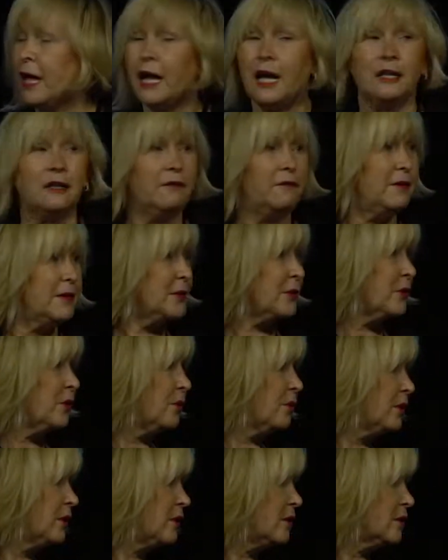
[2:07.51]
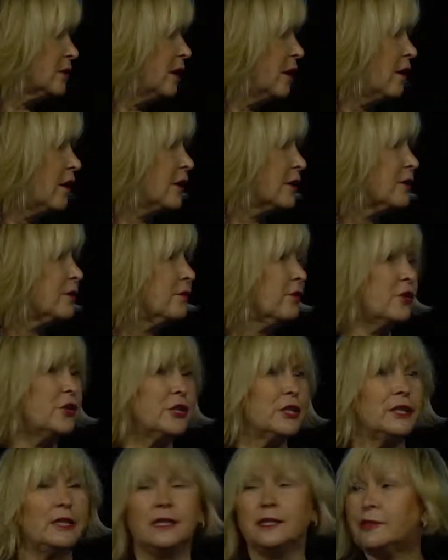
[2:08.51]
and the physical world are
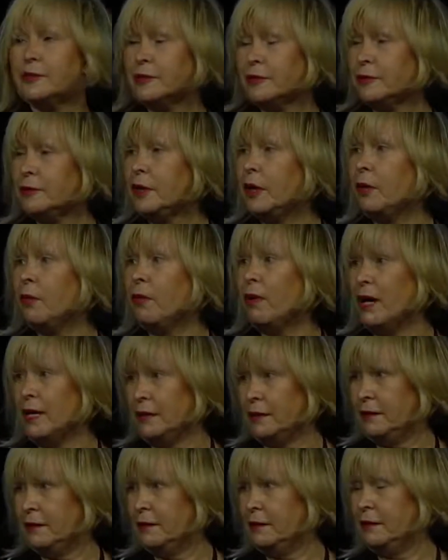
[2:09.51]
converging into one.